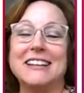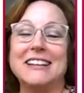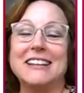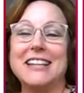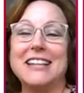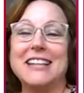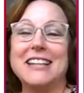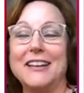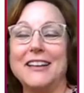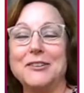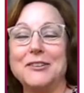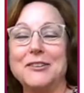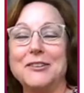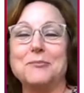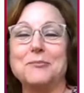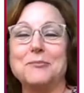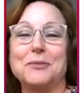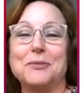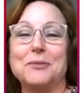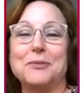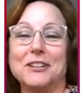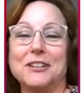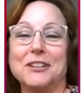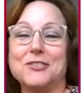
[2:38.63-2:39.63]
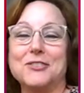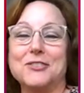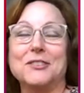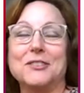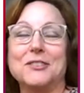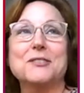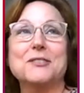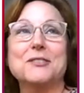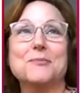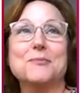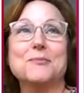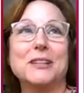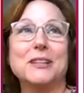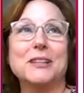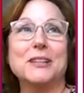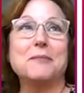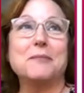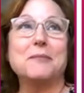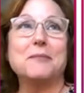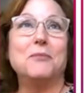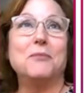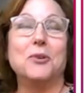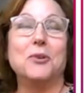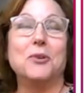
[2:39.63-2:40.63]
Italian production is
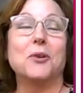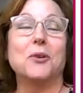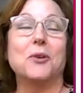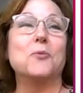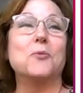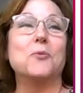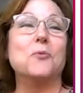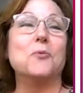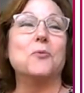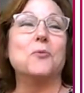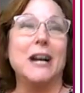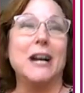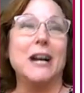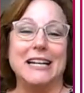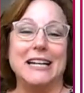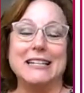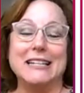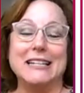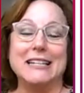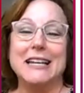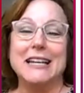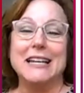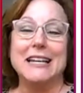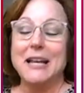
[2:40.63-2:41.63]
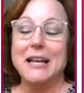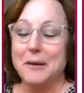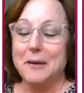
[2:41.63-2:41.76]
really more white.